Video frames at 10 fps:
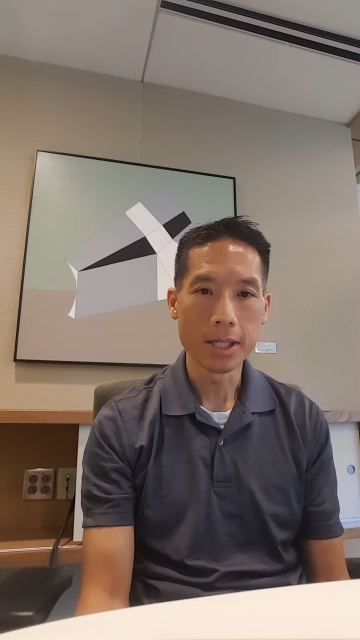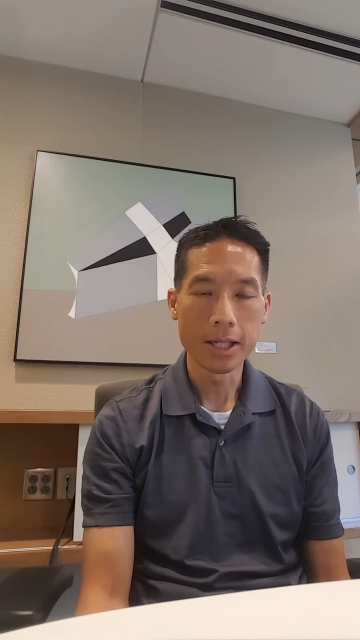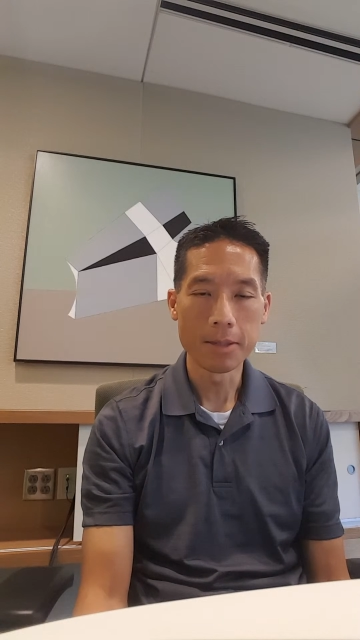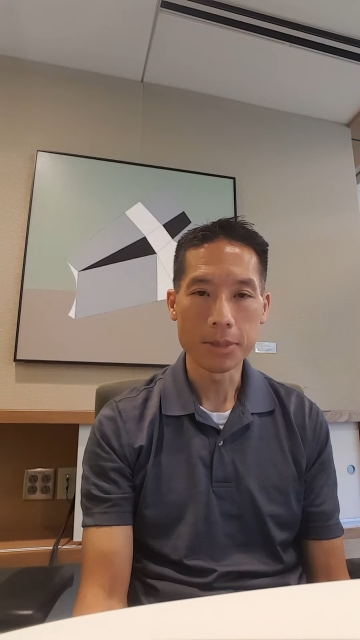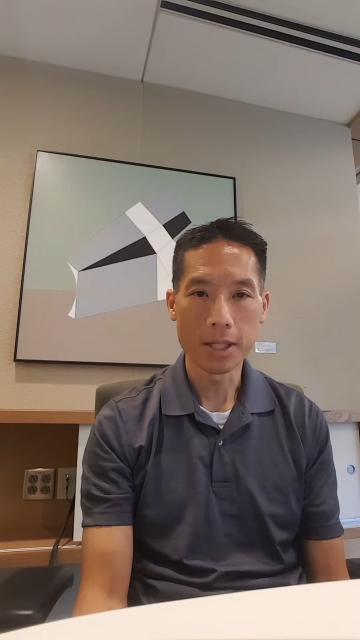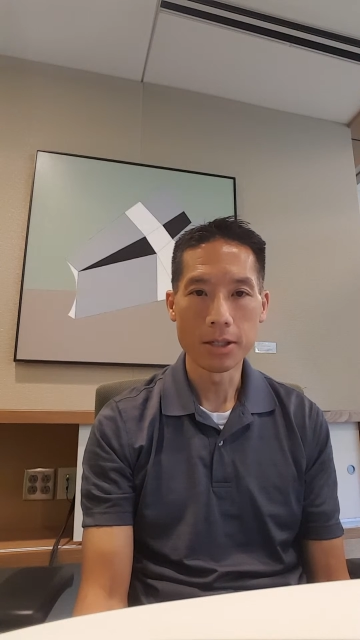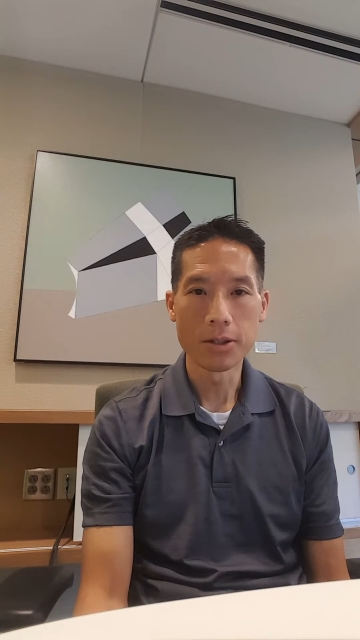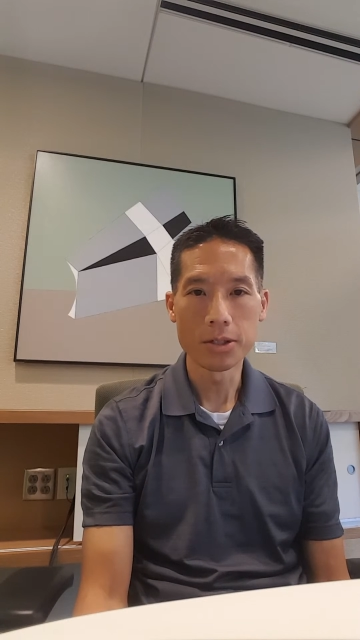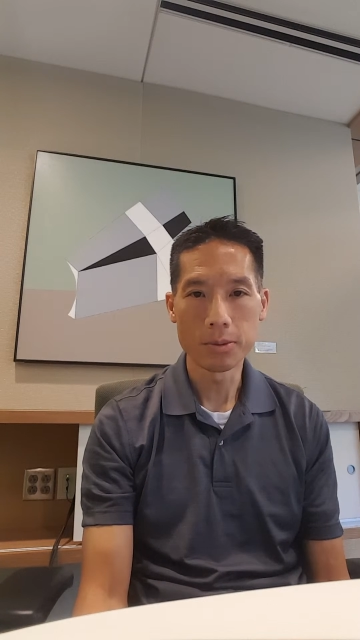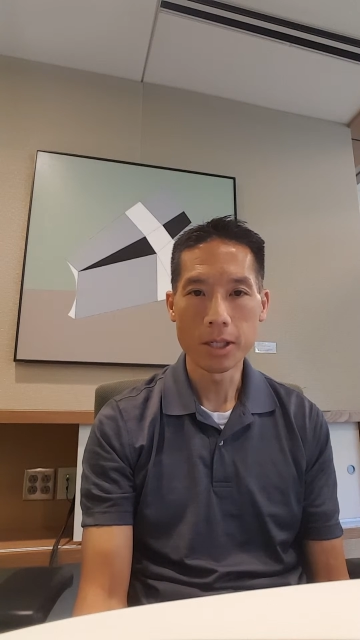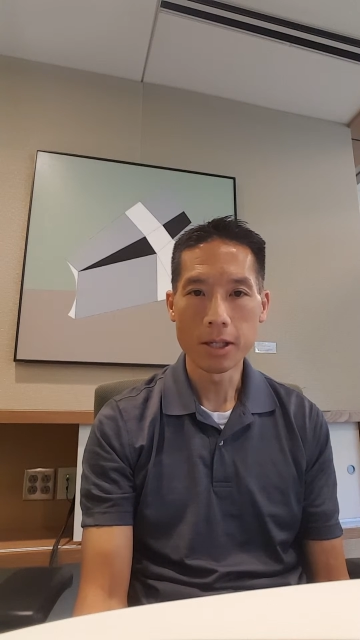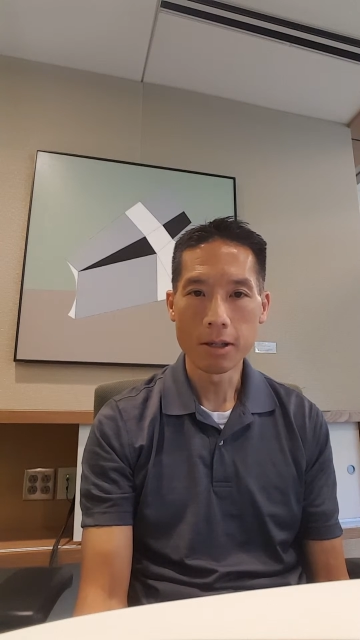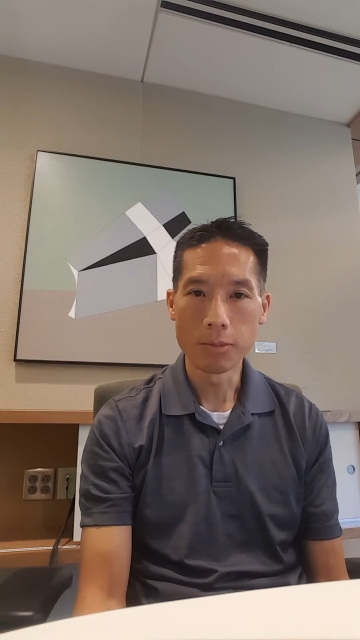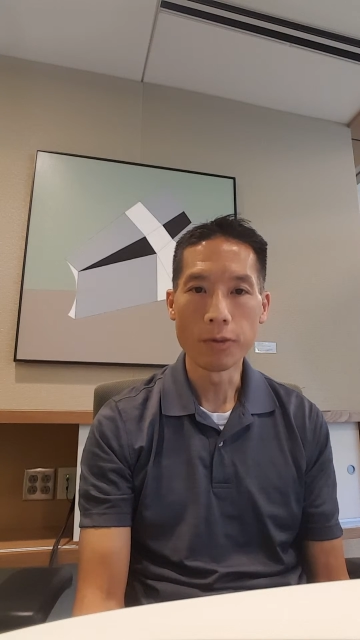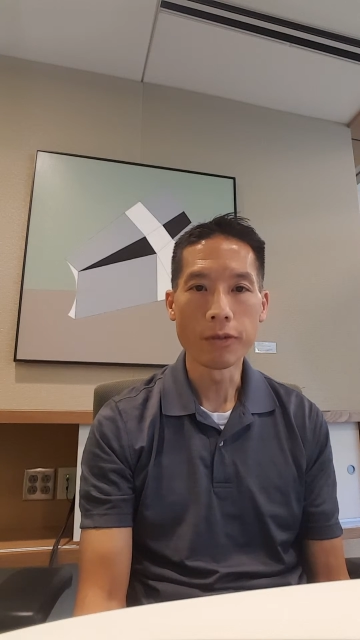teams can use
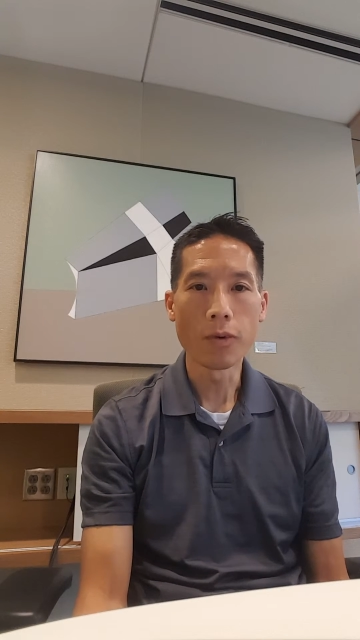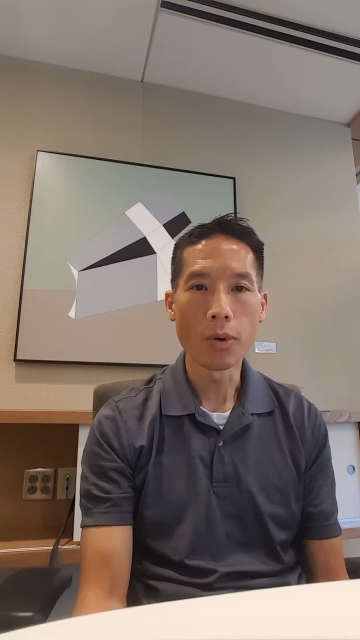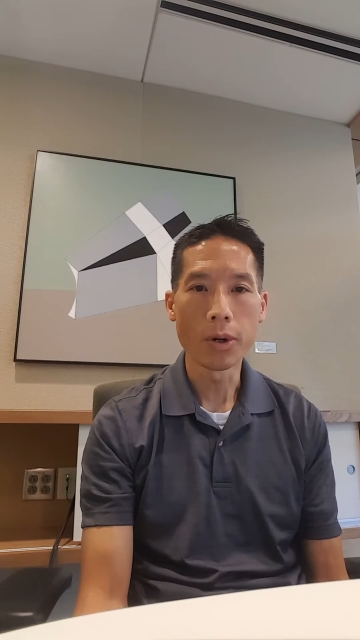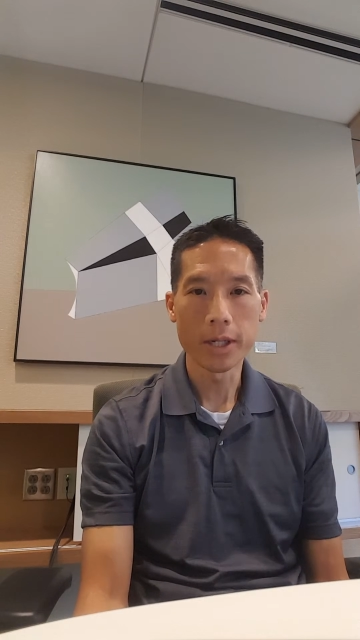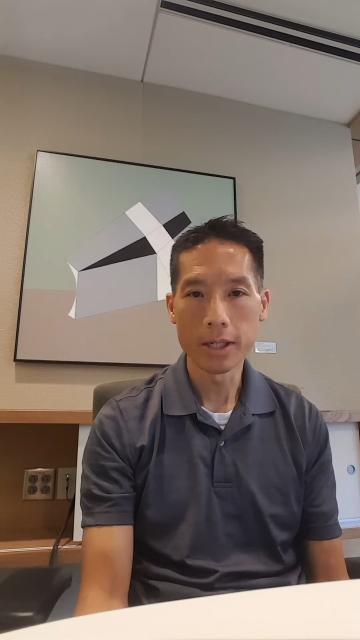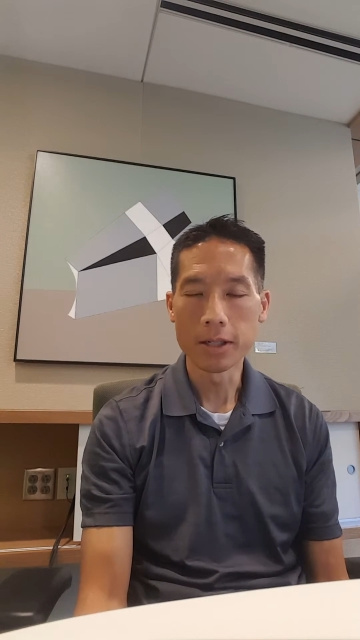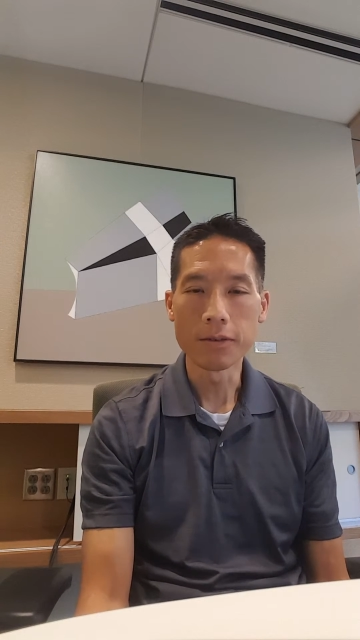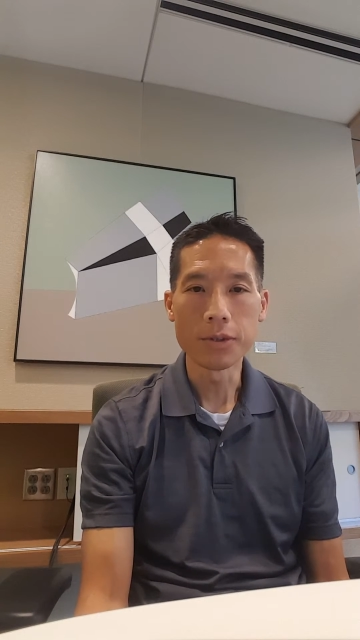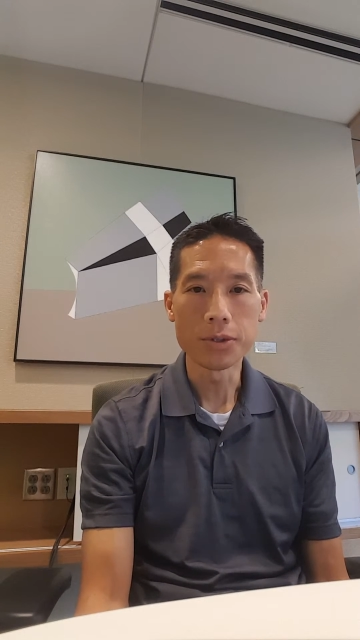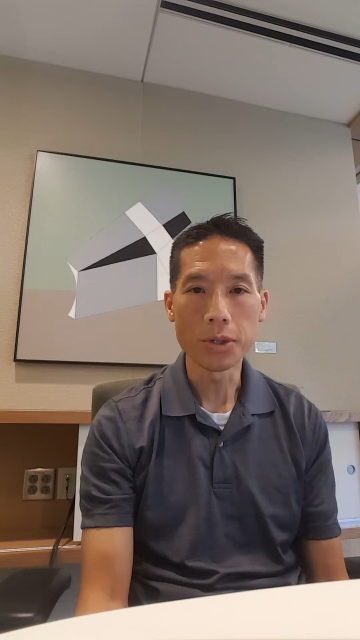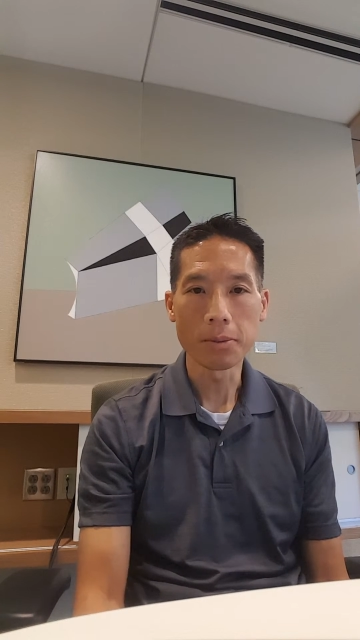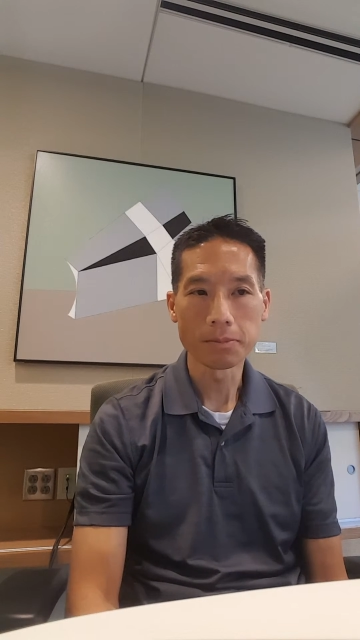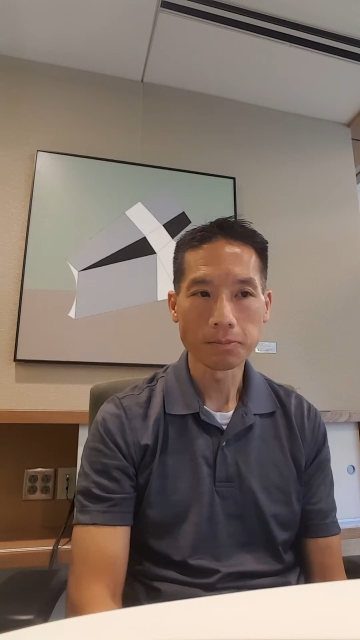moving forward and in the future.